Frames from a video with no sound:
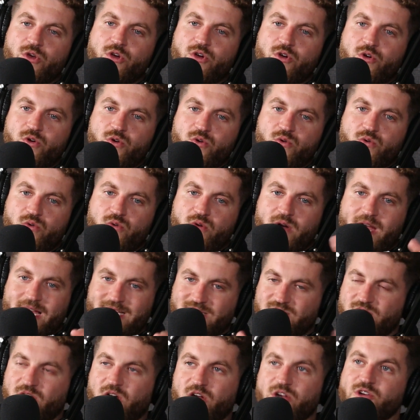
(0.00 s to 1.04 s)
who
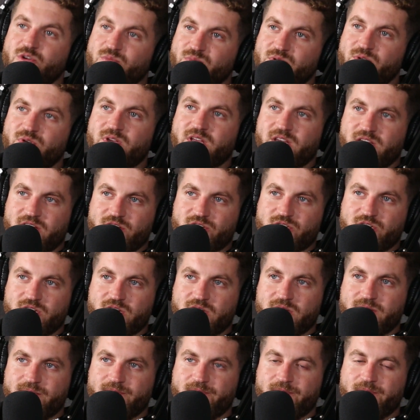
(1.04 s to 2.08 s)
has an autoimmune
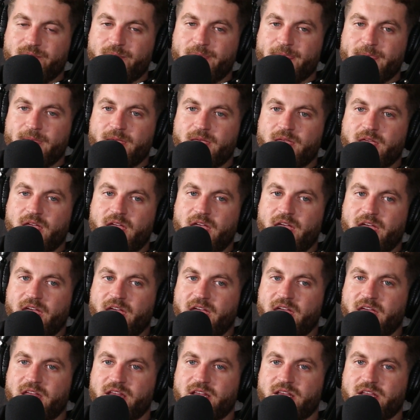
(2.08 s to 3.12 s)
condition
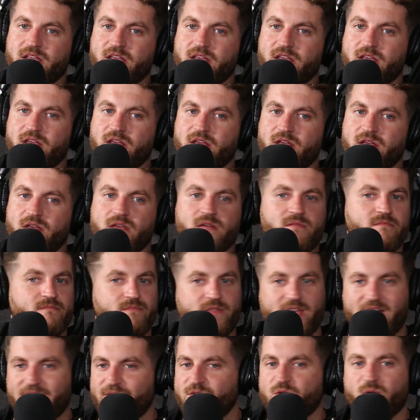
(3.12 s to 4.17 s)
and
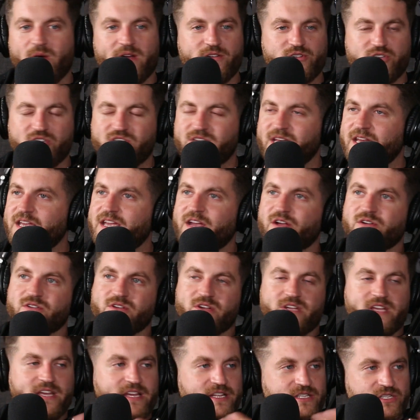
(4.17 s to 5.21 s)
they have no energy to take care of
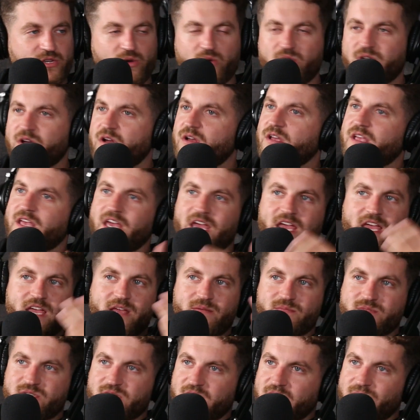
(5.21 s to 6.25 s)
their kids, go to
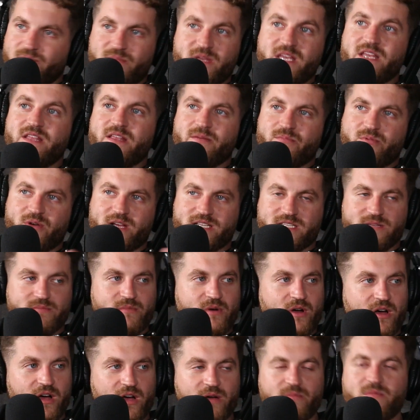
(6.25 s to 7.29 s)
games, like be the present
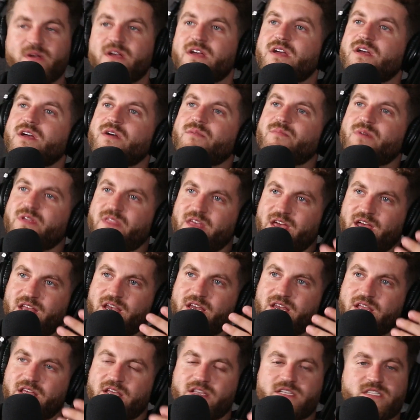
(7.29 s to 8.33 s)
mom, but
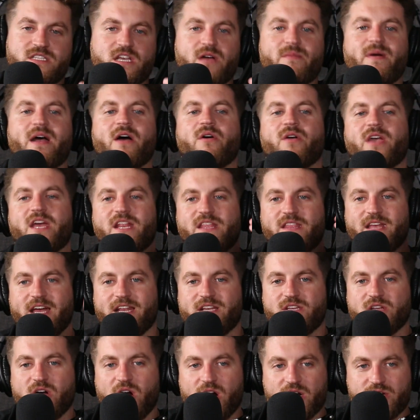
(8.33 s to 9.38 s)
then somehow getting
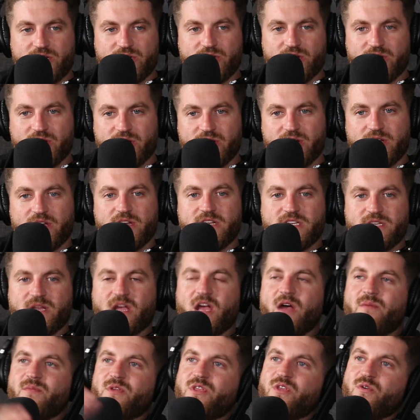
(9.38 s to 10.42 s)
that doctor to
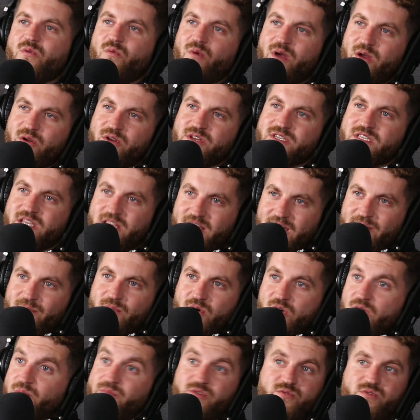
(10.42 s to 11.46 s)
come in the awareness of that
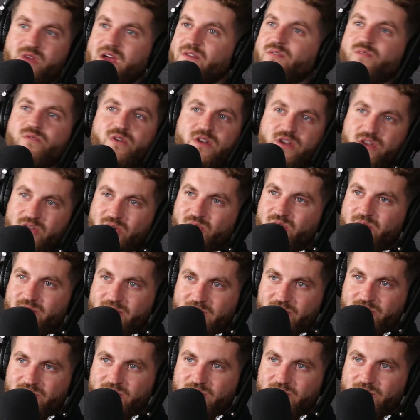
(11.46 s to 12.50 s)
mom who never would have known
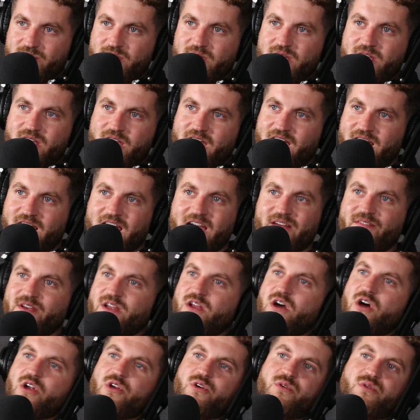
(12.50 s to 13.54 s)
about them and have that
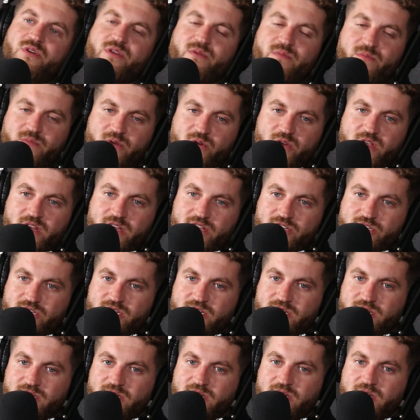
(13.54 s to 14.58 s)
autoimmune
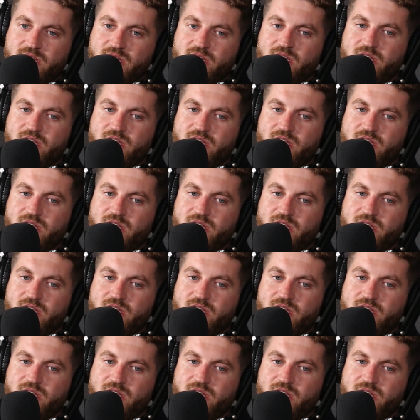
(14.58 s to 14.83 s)
condition